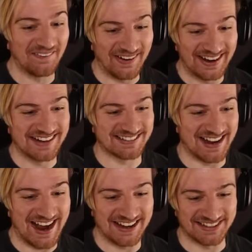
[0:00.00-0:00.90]
What is
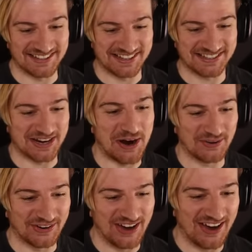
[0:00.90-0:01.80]
this? This is so
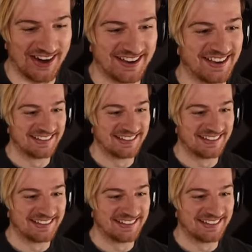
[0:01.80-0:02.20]
good!